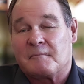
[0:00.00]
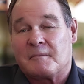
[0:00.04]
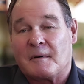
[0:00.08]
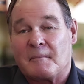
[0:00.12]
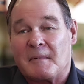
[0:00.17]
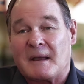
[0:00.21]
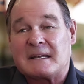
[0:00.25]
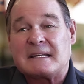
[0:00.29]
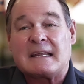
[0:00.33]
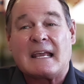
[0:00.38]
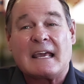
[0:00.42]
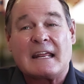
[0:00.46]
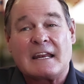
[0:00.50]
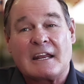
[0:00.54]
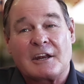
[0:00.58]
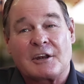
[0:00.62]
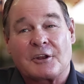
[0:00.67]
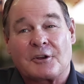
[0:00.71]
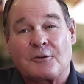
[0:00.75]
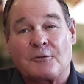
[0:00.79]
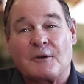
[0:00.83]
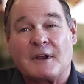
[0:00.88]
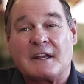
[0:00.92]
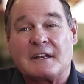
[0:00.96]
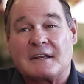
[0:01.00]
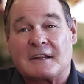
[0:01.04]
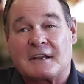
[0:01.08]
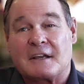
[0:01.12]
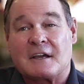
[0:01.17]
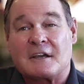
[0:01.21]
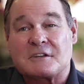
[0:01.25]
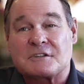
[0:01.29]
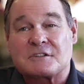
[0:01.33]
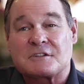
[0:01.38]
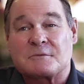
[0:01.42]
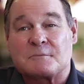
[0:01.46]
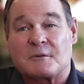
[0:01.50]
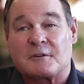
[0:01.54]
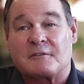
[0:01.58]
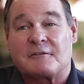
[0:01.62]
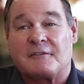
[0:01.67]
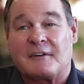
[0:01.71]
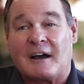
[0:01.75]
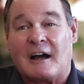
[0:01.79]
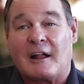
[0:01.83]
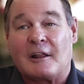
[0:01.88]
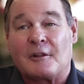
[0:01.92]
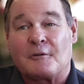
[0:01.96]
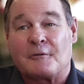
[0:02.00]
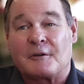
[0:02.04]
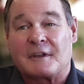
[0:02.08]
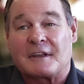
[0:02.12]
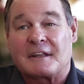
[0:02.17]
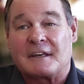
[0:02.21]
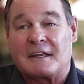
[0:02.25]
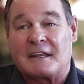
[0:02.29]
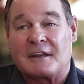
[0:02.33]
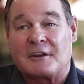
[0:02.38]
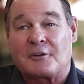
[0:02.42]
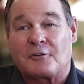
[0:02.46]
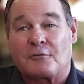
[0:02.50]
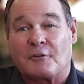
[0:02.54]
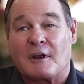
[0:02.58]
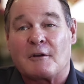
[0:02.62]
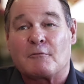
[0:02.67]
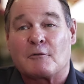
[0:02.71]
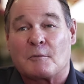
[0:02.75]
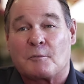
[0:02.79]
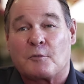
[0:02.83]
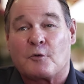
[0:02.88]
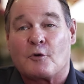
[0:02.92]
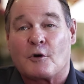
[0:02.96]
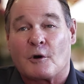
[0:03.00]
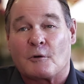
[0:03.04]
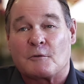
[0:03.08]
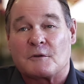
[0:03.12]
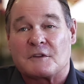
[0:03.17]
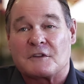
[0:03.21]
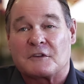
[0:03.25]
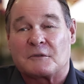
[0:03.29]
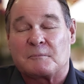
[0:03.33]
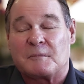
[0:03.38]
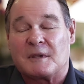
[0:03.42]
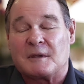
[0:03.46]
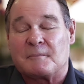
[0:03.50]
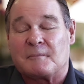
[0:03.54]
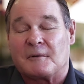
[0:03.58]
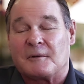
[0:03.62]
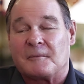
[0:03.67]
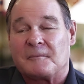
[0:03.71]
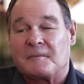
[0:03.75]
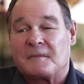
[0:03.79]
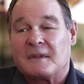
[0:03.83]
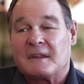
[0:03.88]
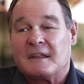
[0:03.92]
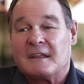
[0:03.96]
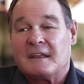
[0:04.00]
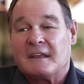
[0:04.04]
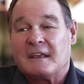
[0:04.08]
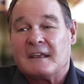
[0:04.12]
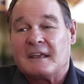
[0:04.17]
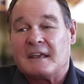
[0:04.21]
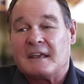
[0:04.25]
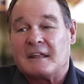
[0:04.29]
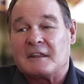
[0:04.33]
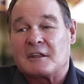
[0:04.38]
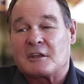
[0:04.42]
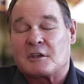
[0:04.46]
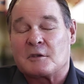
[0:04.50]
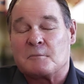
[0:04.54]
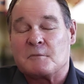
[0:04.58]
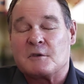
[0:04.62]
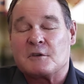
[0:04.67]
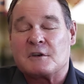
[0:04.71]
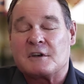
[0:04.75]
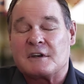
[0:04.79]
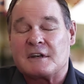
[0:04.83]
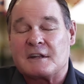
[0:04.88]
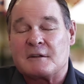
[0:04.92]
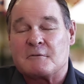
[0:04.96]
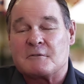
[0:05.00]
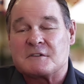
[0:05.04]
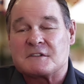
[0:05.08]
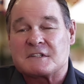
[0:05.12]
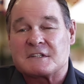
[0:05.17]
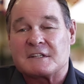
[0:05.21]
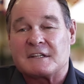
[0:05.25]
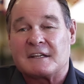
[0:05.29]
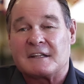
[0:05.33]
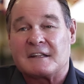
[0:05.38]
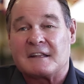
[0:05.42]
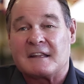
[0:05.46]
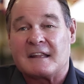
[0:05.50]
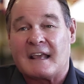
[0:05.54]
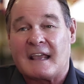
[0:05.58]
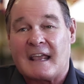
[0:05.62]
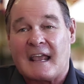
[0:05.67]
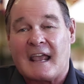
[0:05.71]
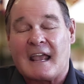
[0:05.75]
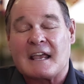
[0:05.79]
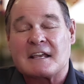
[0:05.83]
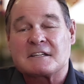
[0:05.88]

But my dad had a great customer following, and he had a great rapport with his people. And the community he was in, they